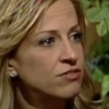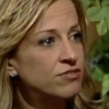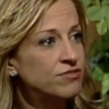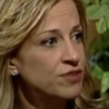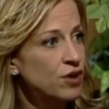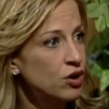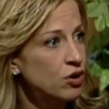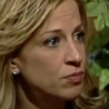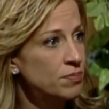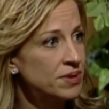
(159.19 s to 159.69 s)

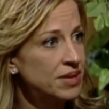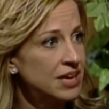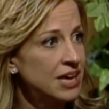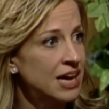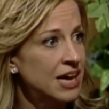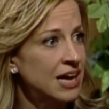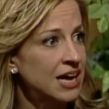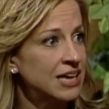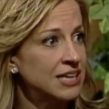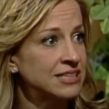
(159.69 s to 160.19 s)

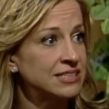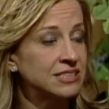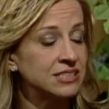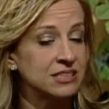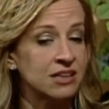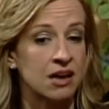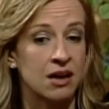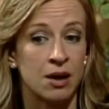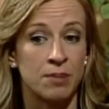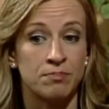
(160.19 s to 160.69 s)
phobias,
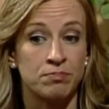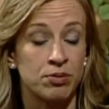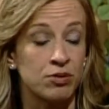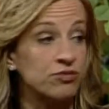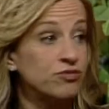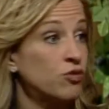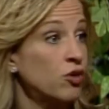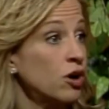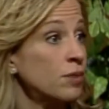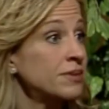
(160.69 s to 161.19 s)

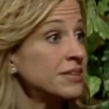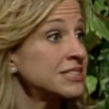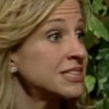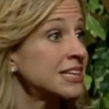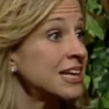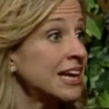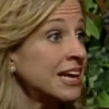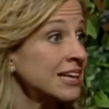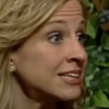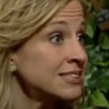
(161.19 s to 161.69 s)
performance
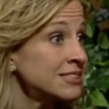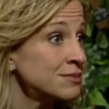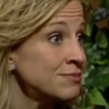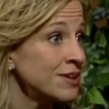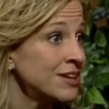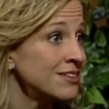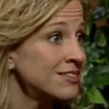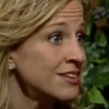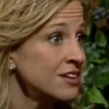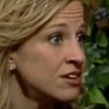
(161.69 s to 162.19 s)

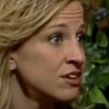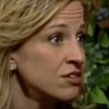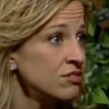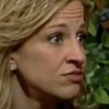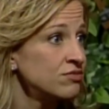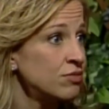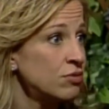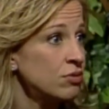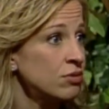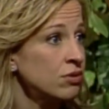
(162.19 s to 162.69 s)
enhancement
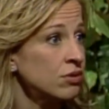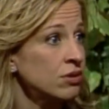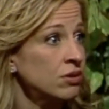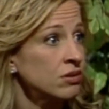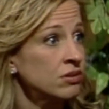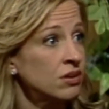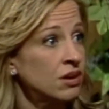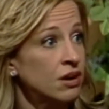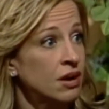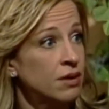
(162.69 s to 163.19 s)

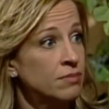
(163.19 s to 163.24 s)
for